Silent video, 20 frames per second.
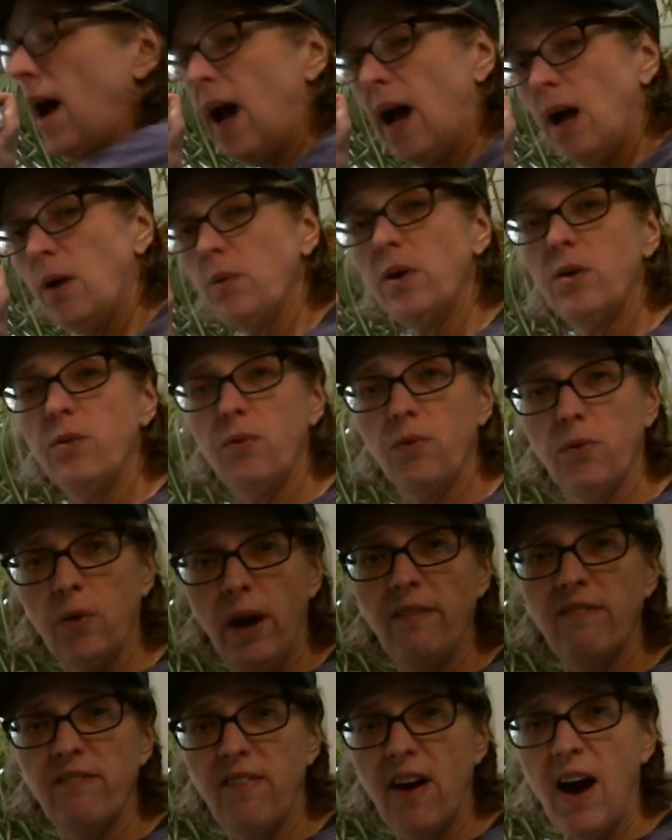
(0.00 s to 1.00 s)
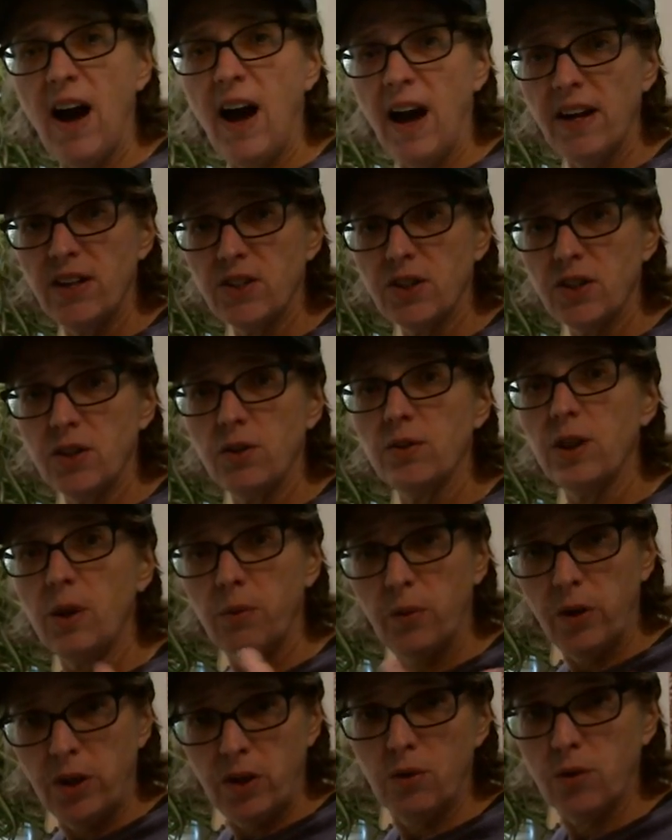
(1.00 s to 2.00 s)
I would advise you
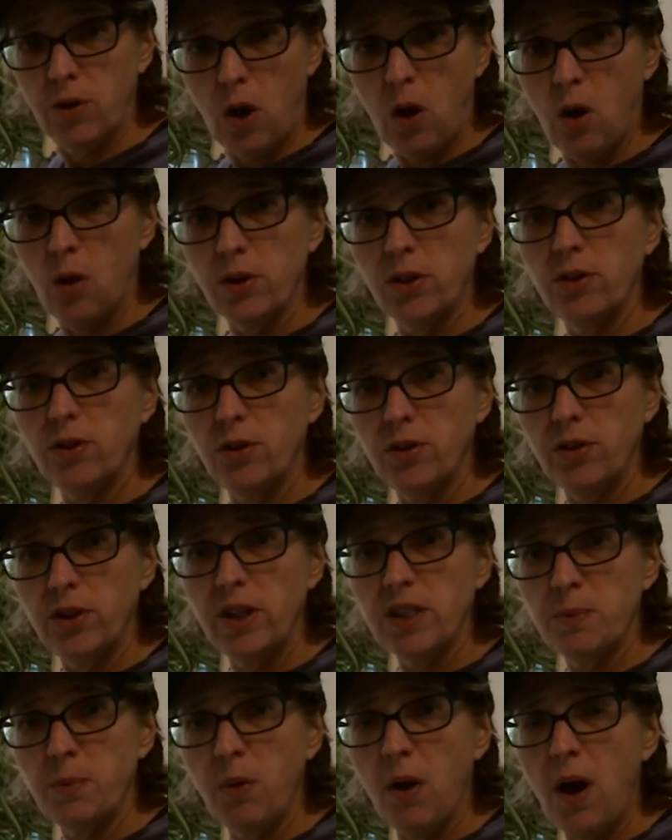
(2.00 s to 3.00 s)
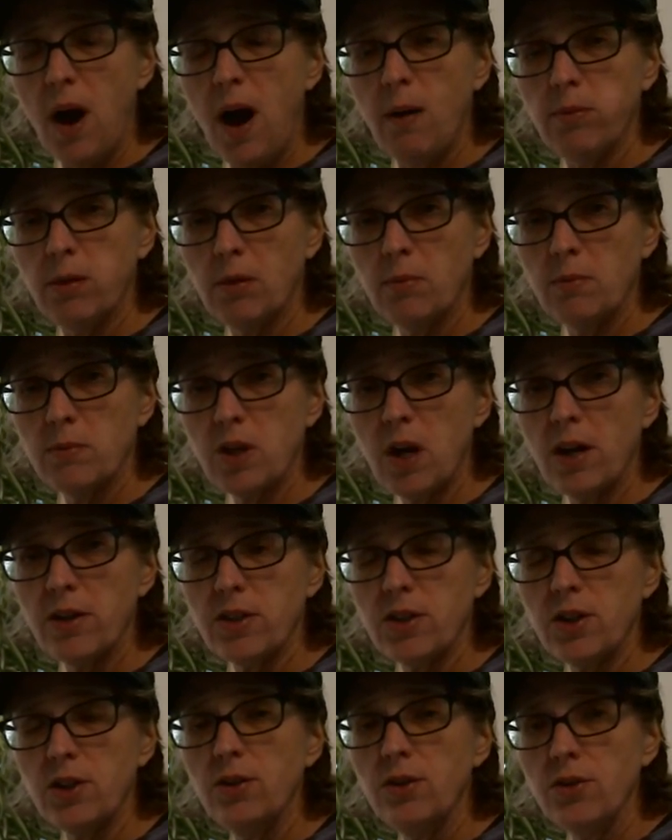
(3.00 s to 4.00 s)
that when you go to do these problems
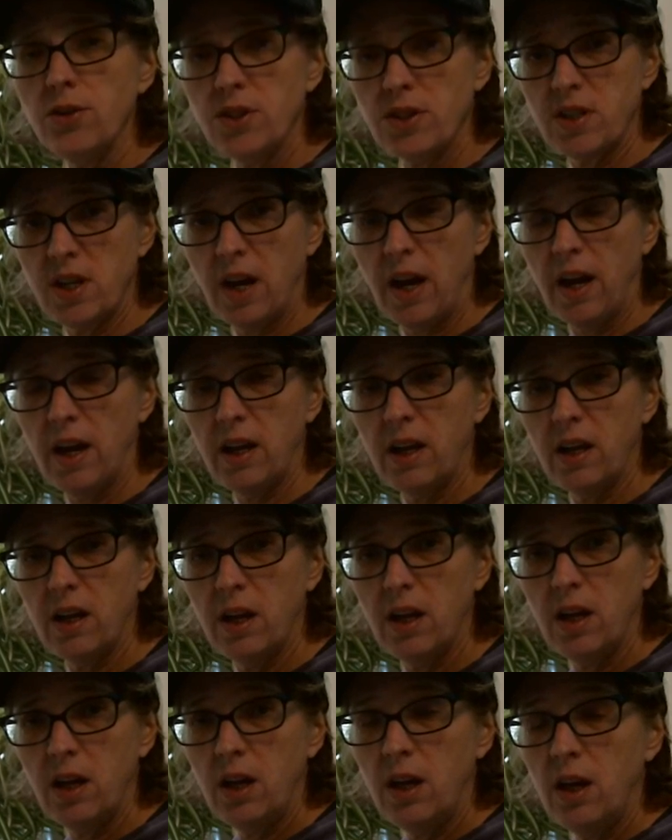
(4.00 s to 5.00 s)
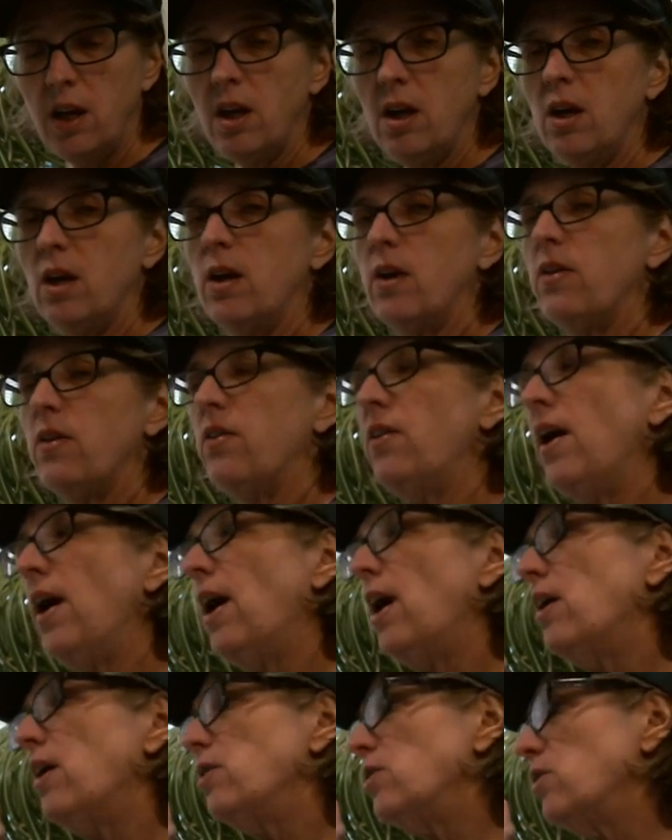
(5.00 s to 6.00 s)
on Tuesday,
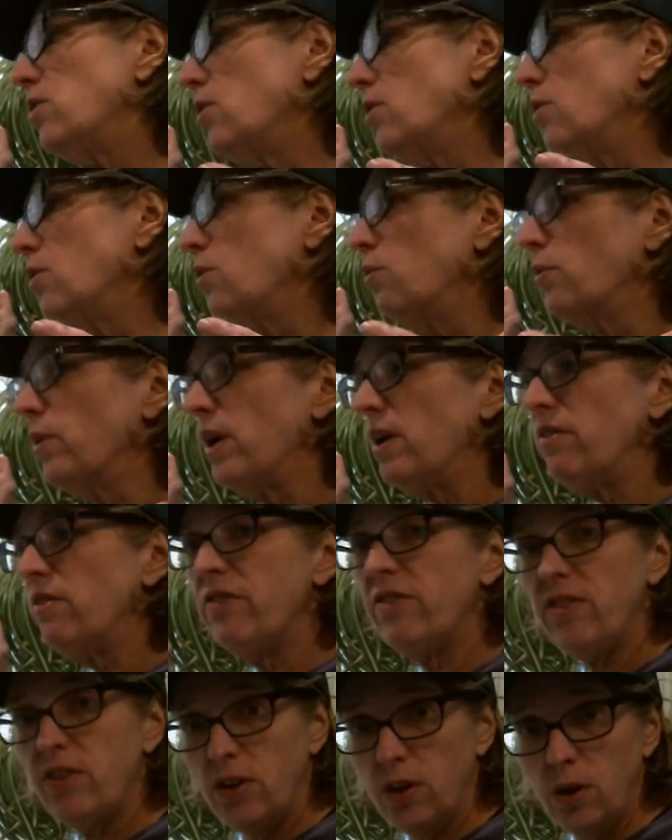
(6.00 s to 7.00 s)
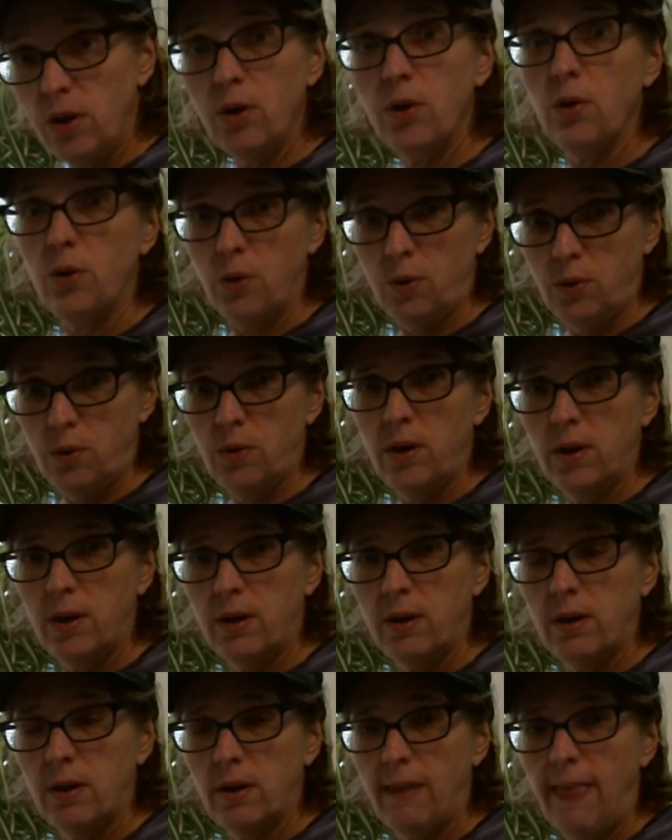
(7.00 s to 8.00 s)
that you review
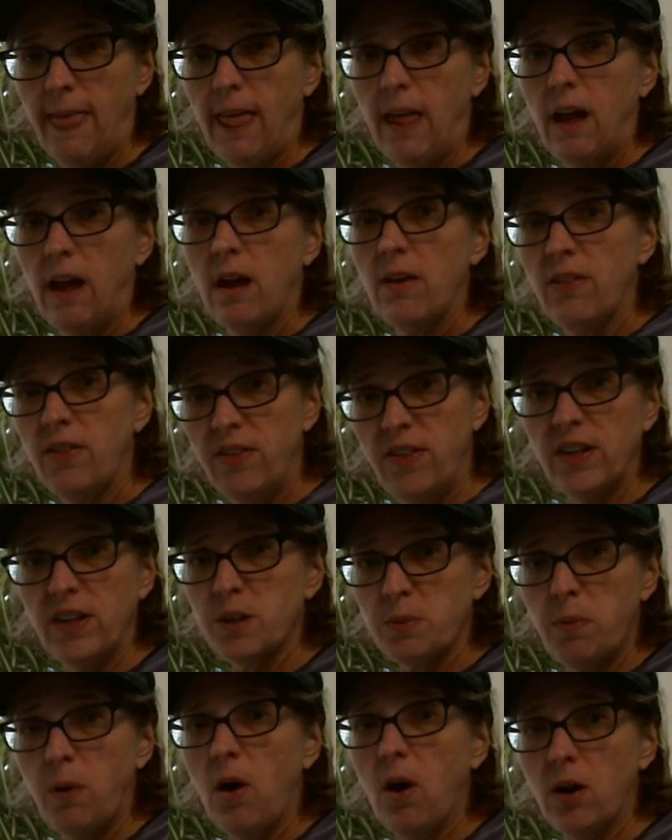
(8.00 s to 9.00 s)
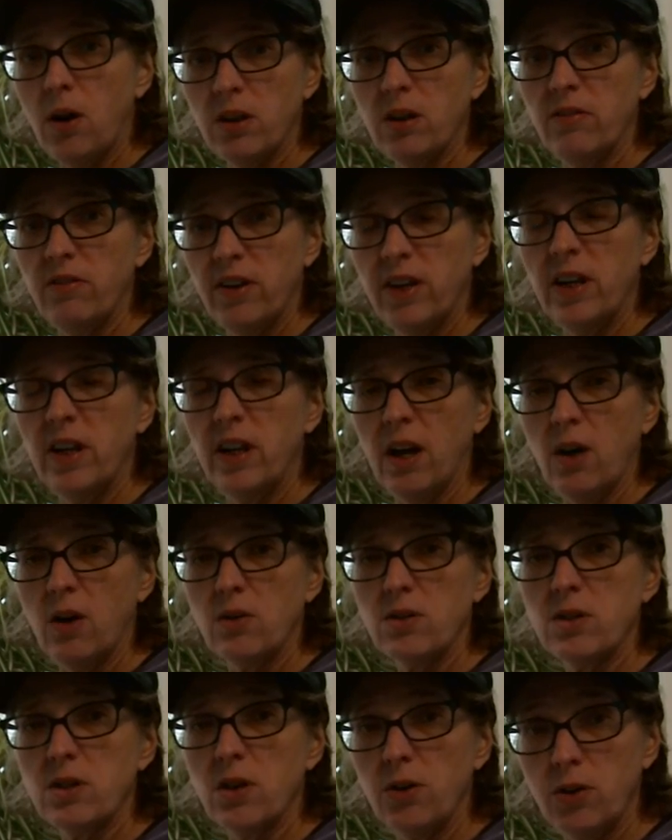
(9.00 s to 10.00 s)
this part of the
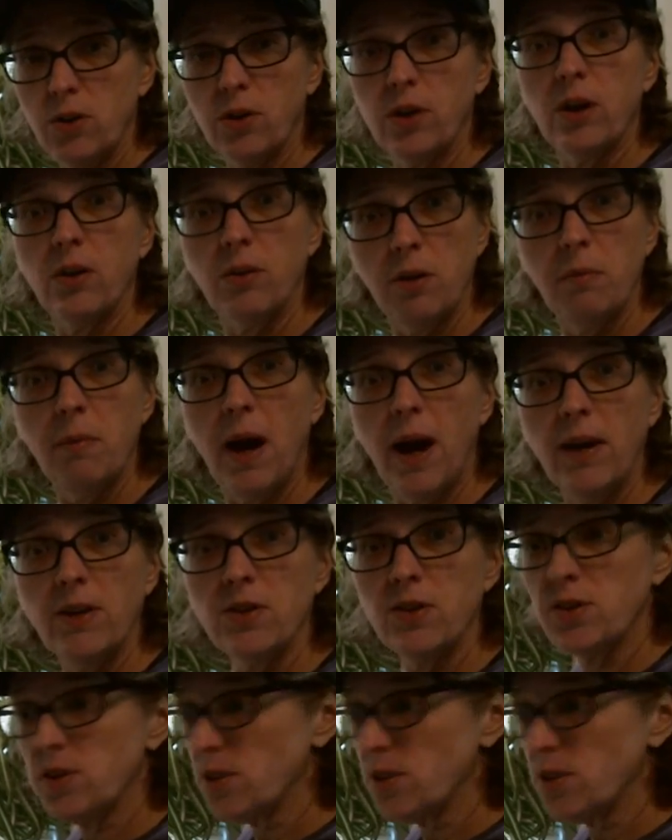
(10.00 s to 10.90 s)
video so you can remind